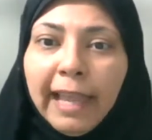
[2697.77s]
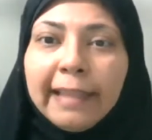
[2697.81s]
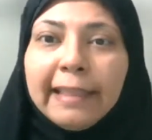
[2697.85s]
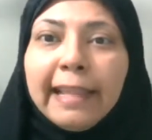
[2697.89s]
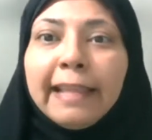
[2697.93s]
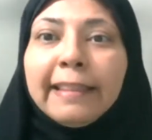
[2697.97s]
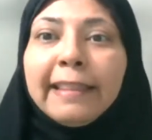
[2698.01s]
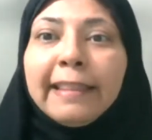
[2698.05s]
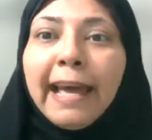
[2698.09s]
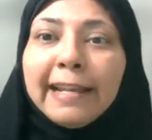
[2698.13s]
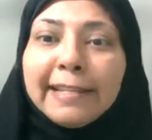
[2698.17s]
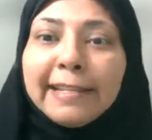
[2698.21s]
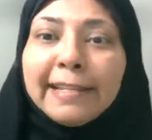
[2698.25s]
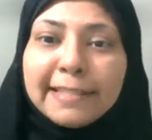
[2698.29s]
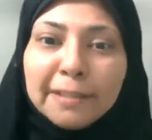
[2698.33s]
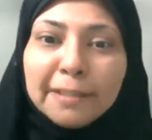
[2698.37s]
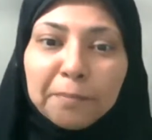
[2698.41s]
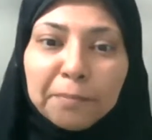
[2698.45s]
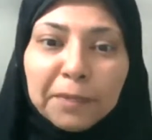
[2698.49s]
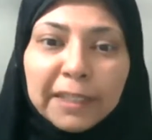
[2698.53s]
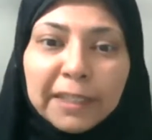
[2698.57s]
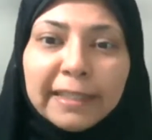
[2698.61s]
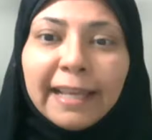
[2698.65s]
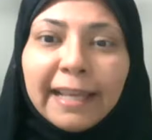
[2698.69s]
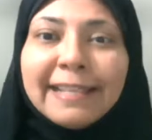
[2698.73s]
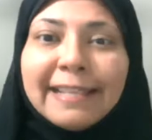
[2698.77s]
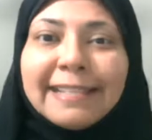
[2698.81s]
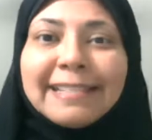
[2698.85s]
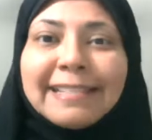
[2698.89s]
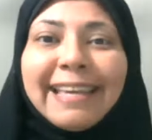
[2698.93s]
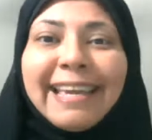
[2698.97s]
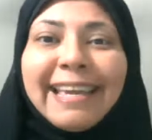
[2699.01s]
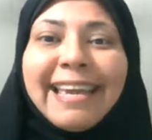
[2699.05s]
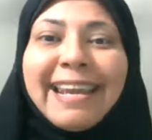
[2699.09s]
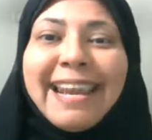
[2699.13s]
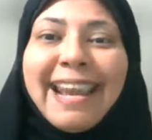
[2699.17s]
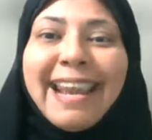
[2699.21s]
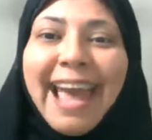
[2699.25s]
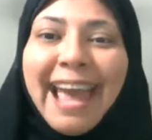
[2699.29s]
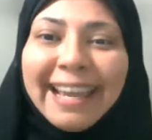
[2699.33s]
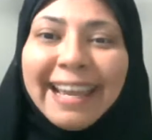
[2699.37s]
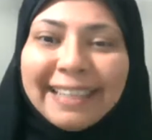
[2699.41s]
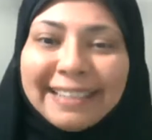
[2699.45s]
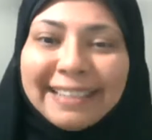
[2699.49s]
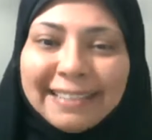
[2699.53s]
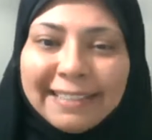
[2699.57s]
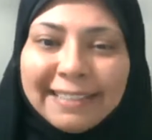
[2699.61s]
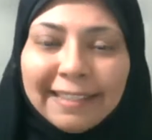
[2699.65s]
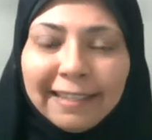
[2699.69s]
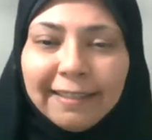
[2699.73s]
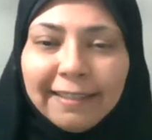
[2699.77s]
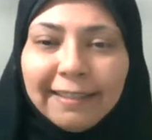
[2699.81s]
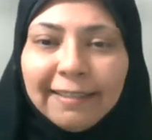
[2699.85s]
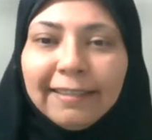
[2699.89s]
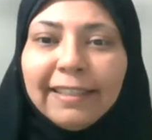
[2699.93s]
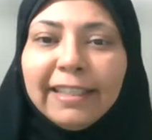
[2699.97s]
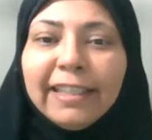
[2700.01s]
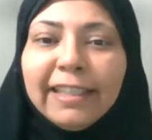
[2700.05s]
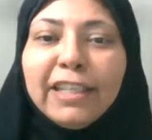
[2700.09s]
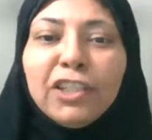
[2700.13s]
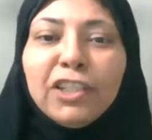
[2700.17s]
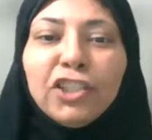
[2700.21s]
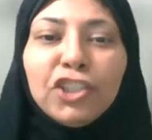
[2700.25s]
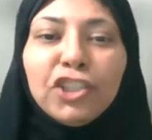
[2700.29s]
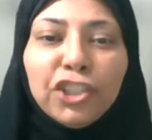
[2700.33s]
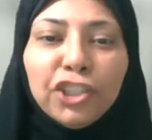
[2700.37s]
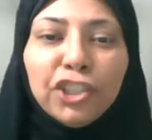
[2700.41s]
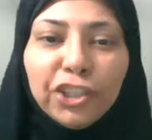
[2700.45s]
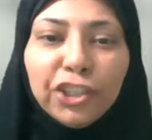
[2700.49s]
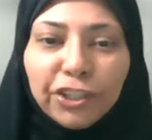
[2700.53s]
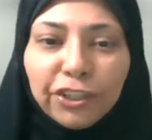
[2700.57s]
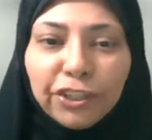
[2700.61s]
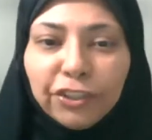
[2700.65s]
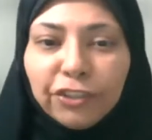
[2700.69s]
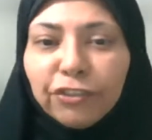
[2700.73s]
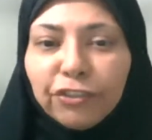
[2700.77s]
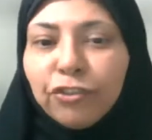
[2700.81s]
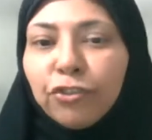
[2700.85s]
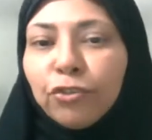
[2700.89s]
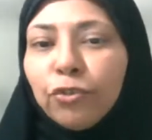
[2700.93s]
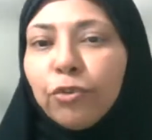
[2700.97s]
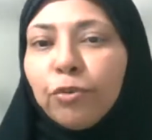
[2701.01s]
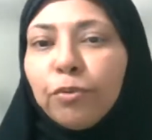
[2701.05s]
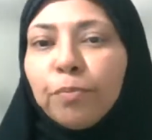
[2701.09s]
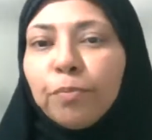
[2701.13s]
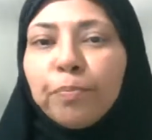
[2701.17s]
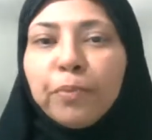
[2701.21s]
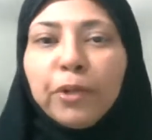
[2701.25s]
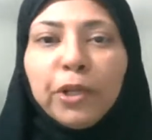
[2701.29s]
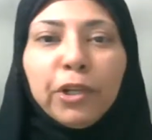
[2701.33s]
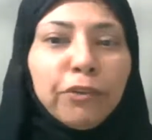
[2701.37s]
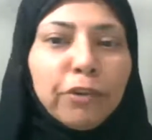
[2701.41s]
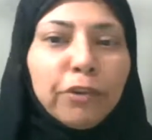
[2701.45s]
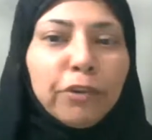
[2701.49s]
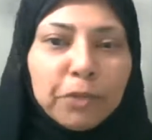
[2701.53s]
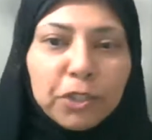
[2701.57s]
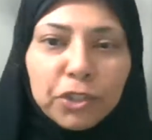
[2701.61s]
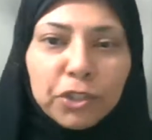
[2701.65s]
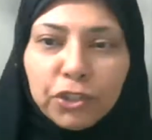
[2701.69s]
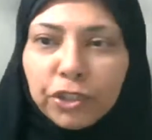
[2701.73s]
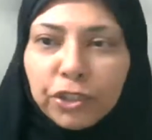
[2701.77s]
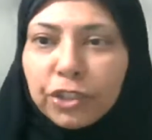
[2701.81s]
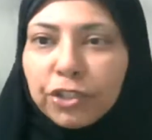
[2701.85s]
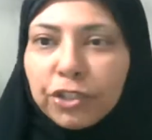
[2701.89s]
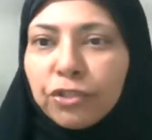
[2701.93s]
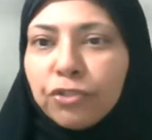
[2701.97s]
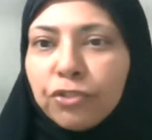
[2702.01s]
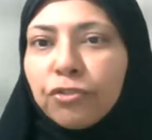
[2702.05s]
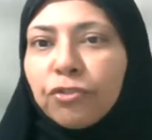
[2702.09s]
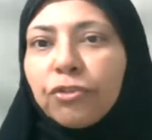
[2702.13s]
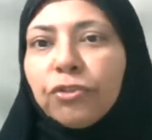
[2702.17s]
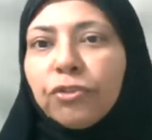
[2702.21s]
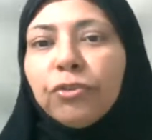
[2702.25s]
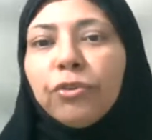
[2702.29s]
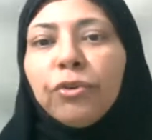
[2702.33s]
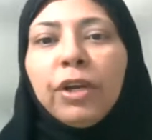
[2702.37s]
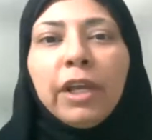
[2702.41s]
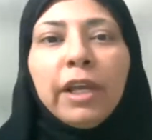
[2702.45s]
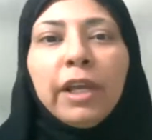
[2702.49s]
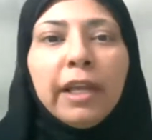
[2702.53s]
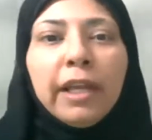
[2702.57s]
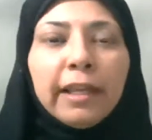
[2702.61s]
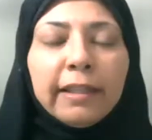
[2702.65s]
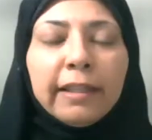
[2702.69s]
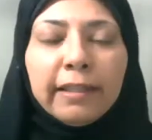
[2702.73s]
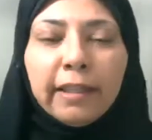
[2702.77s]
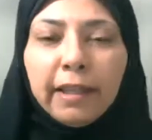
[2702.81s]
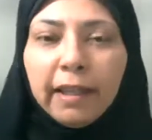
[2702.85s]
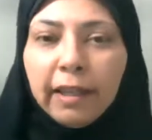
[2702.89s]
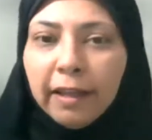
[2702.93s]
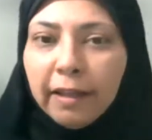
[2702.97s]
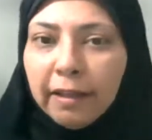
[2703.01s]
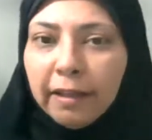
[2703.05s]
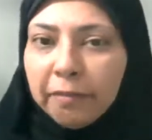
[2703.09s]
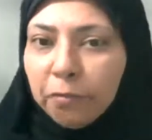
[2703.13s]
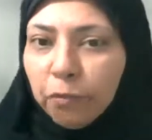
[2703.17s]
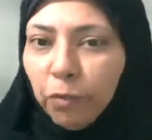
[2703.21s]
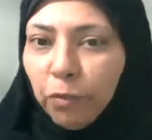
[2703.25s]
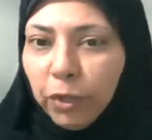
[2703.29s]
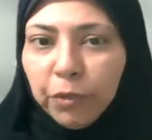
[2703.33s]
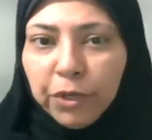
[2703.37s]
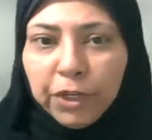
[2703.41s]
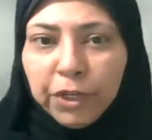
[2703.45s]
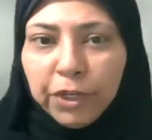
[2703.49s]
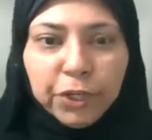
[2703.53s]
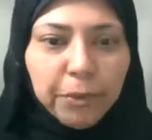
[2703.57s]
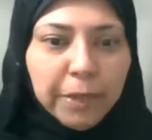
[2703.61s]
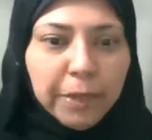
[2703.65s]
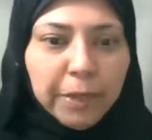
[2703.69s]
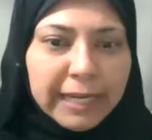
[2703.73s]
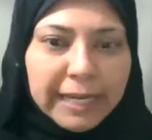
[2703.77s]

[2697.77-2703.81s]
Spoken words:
And that is something that is enacted each year through pilgrimages, through what we're